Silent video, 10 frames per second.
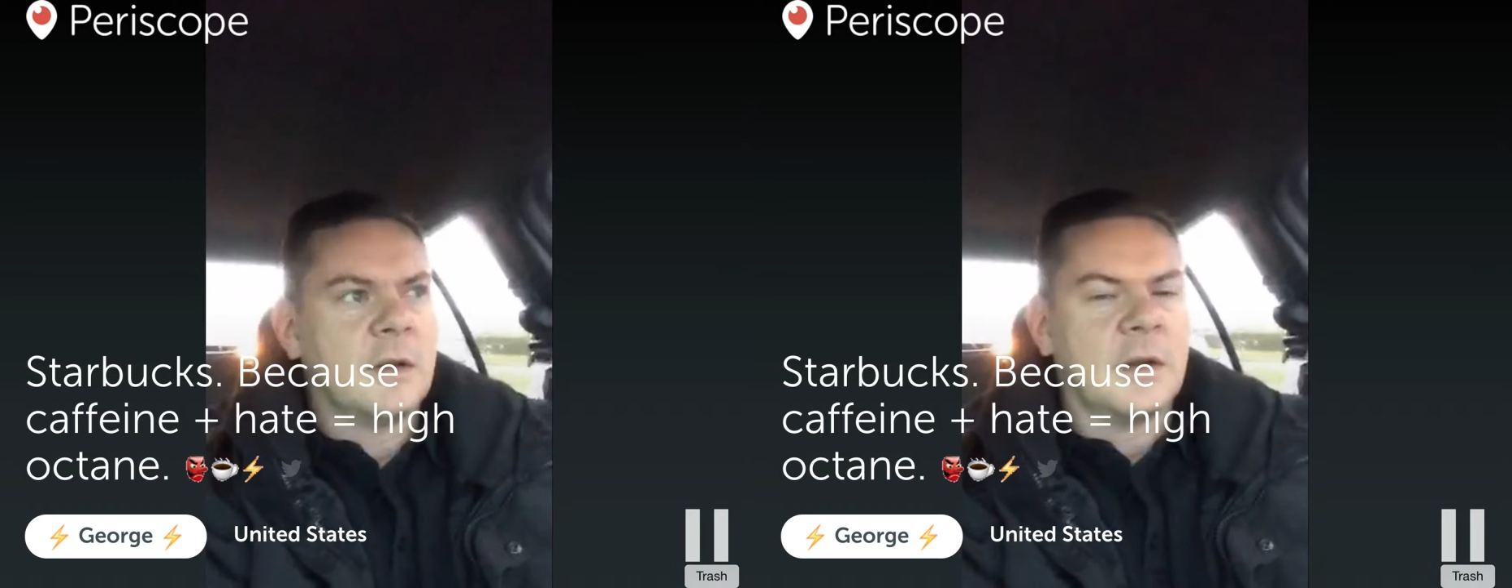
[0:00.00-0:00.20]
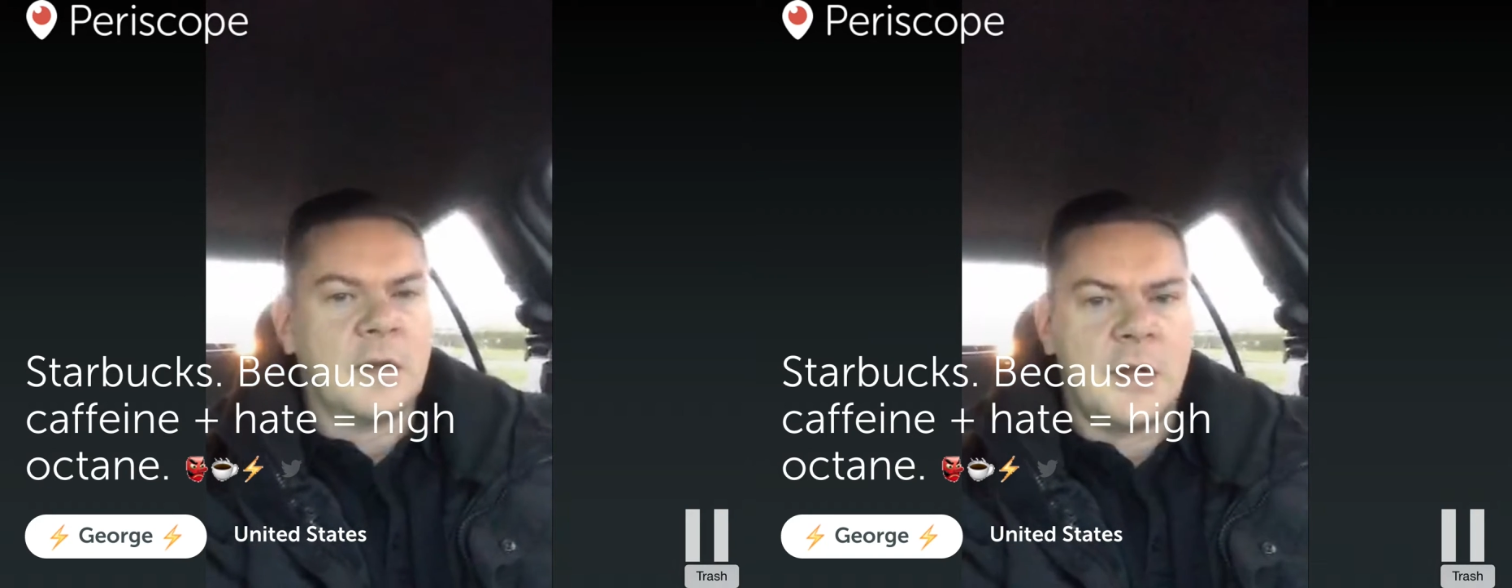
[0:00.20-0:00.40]

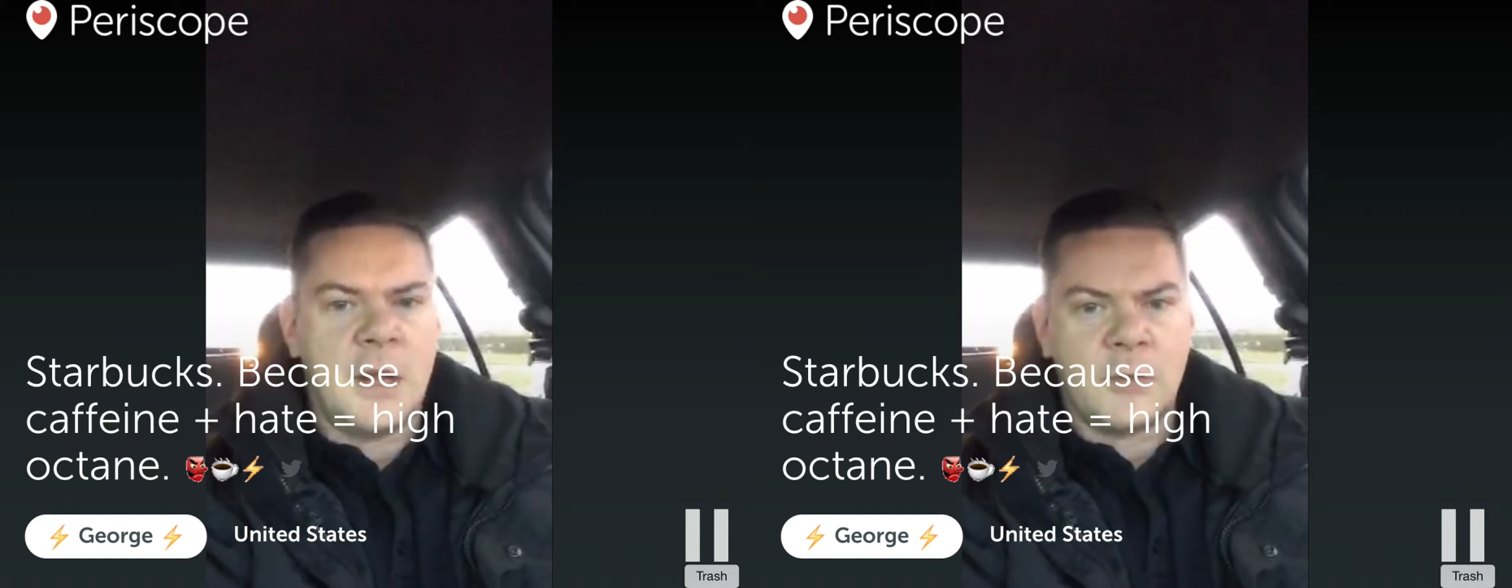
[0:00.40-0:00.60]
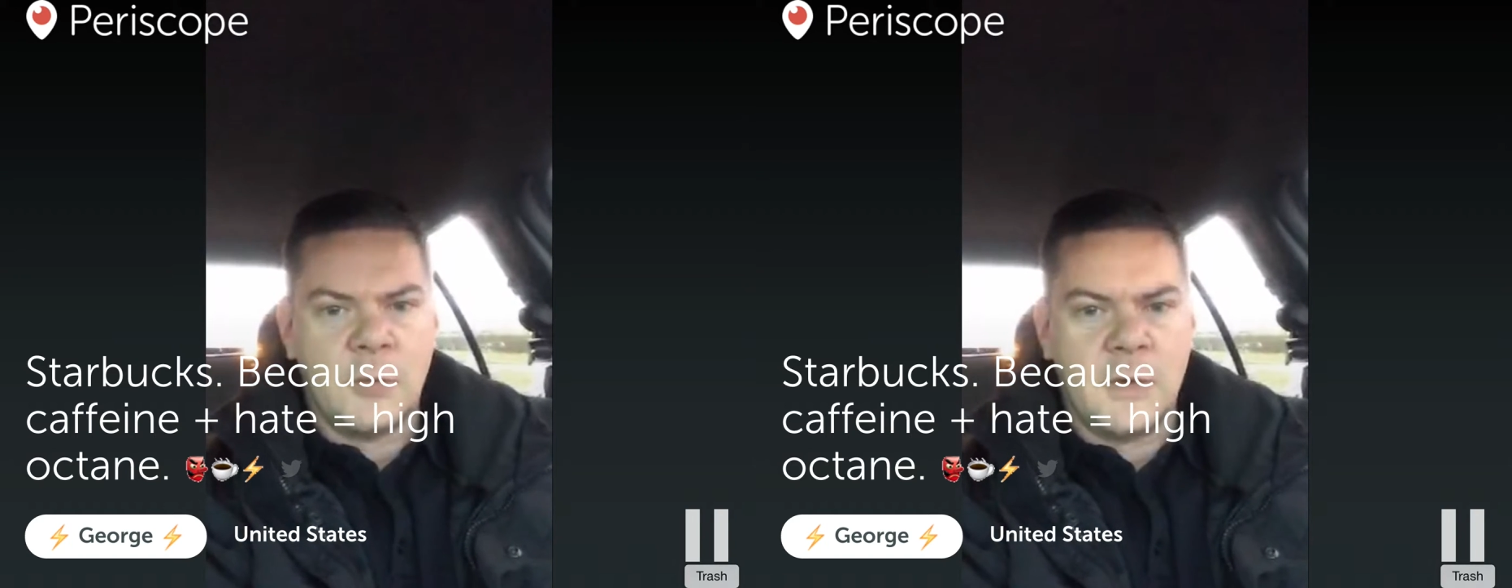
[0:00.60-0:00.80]
Hi,
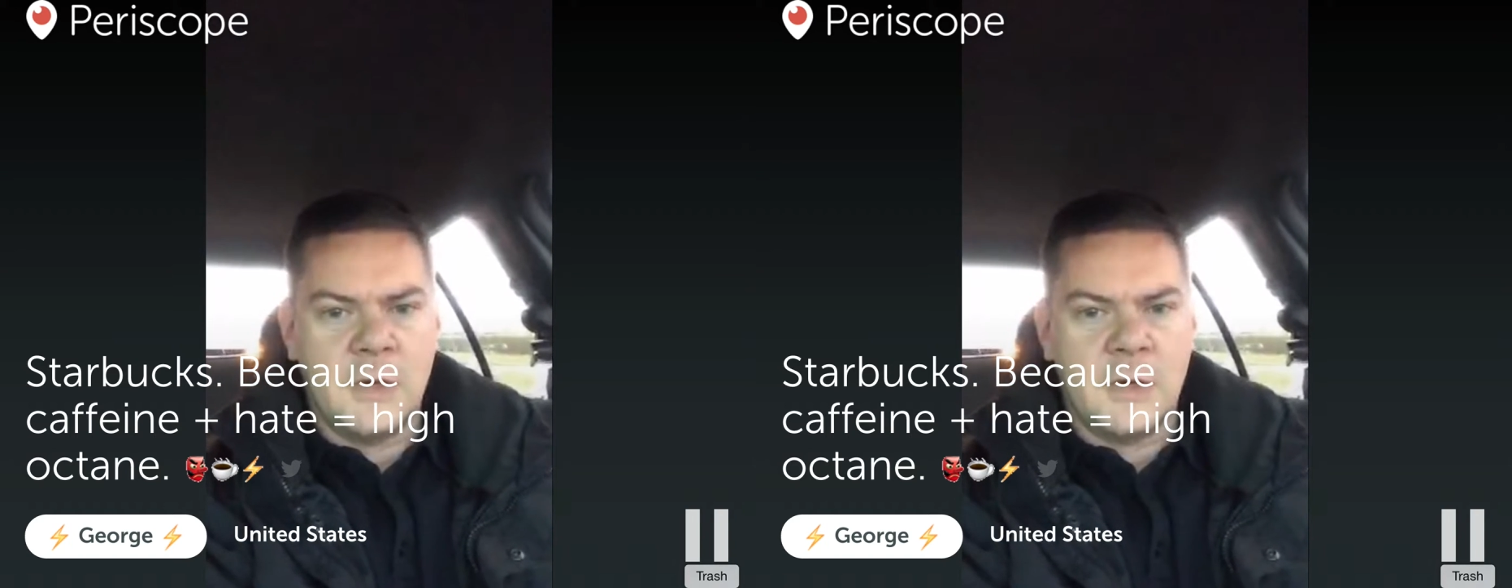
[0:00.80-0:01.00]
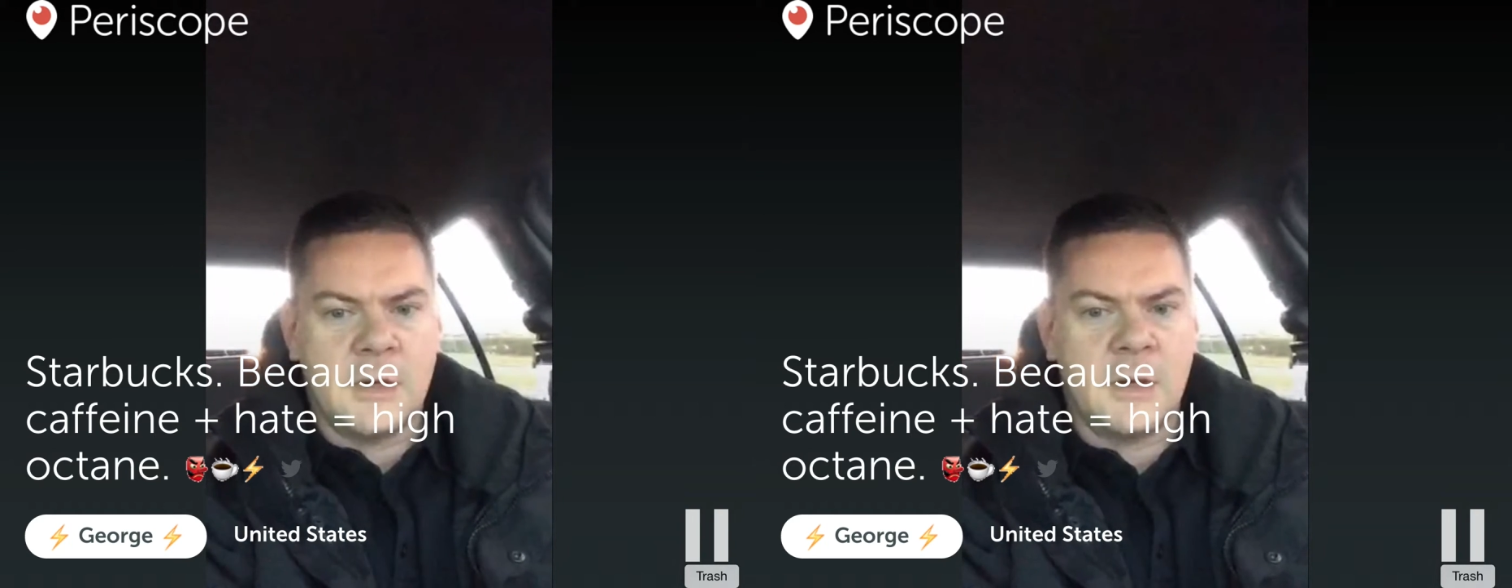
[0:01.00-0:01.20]

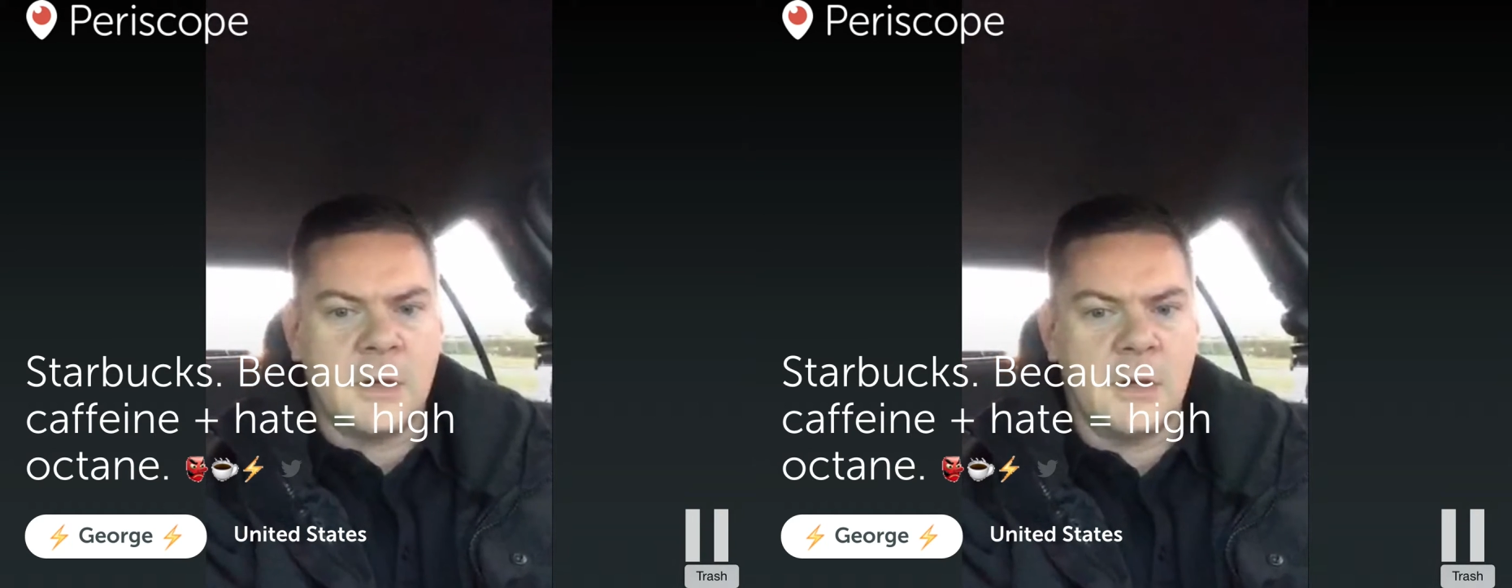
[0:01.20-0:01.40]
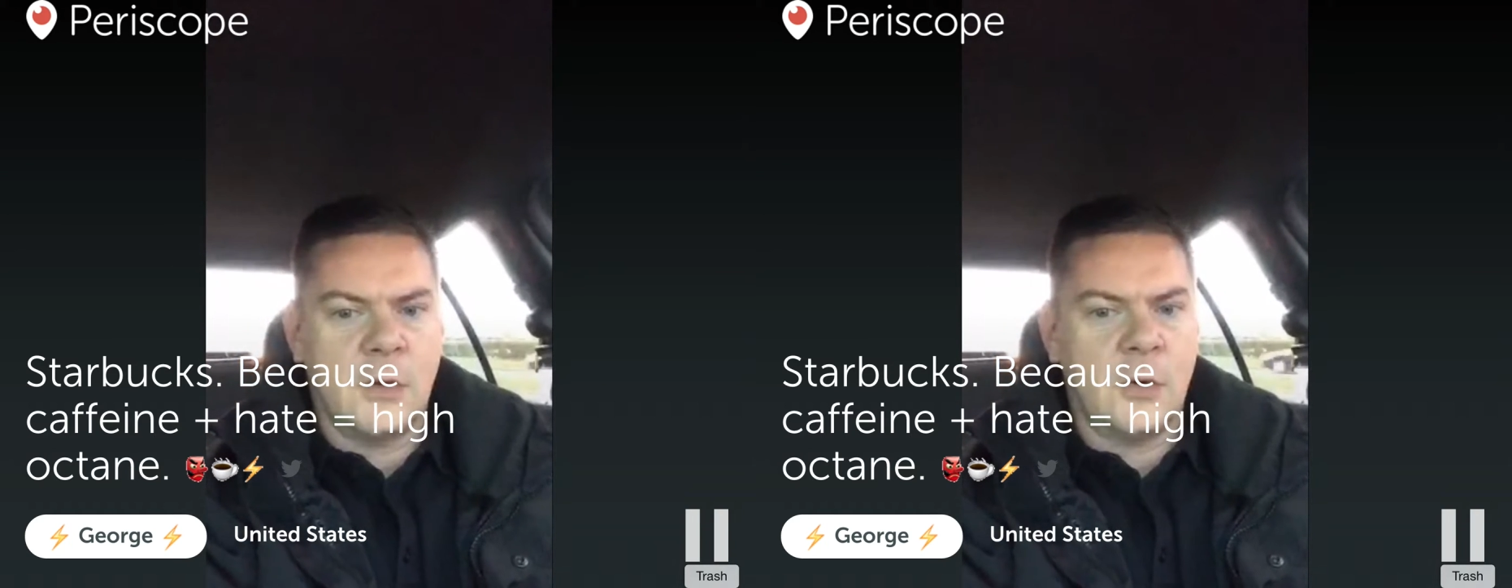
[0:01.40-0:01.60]
Katharina.
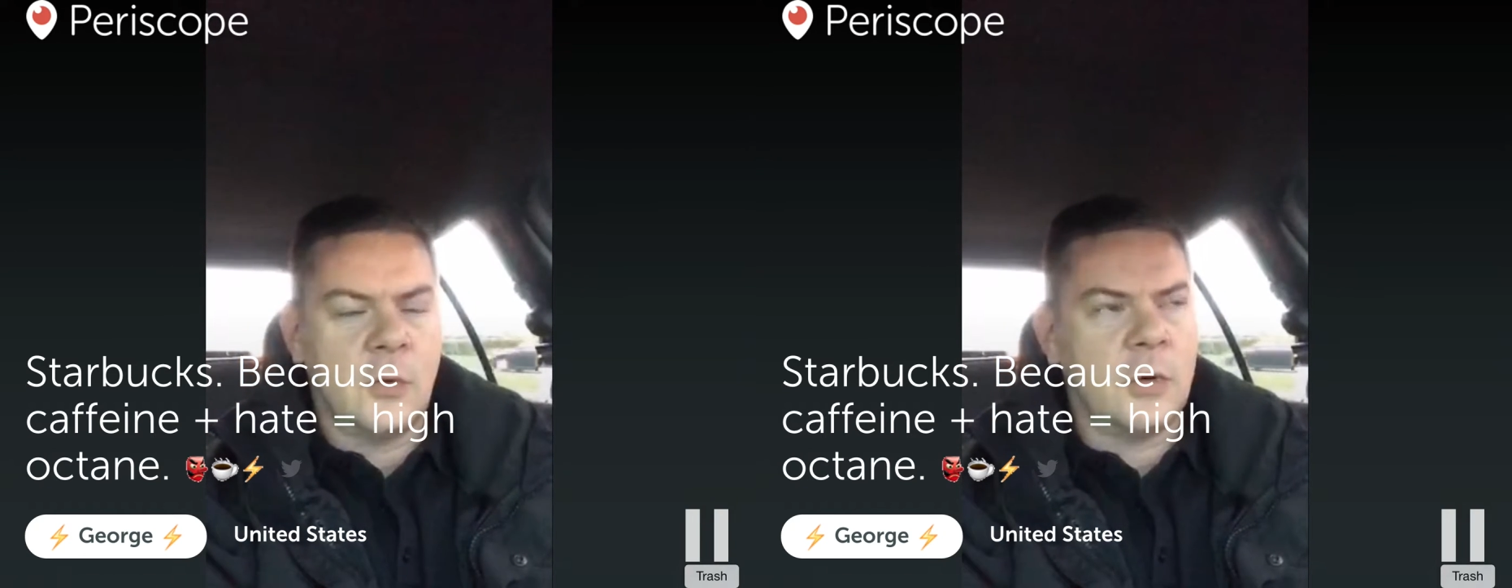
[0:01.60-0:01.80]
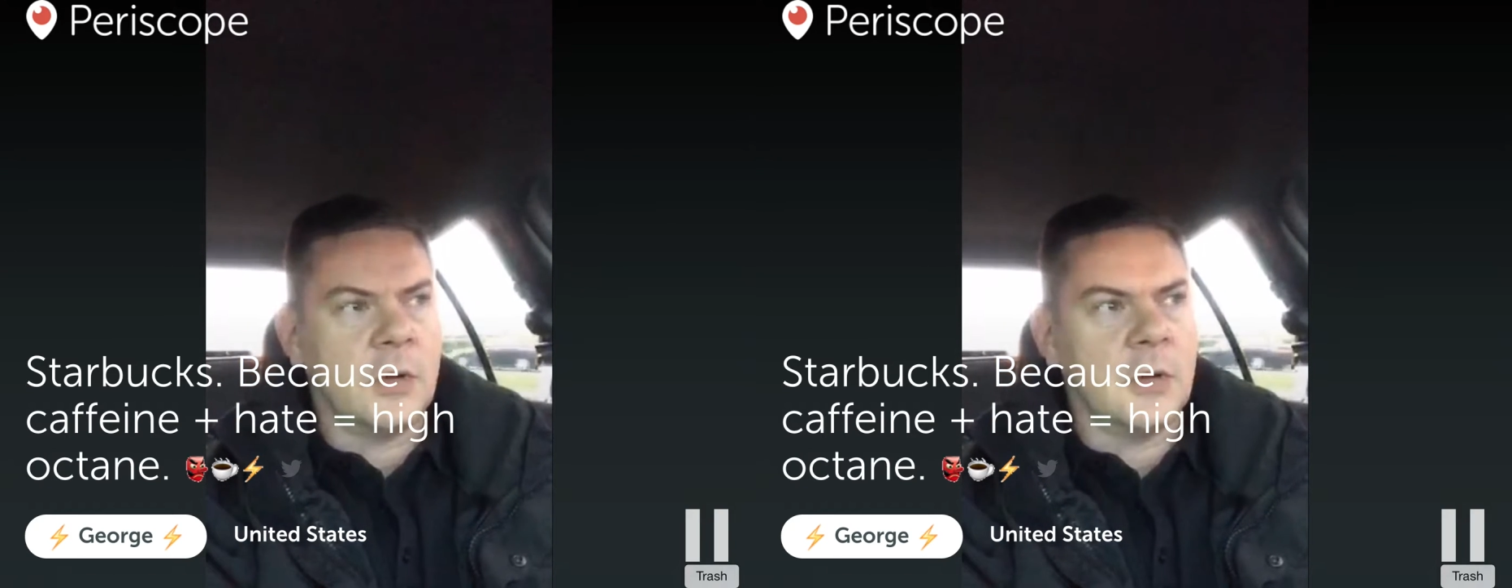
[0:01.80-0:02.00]
Hello,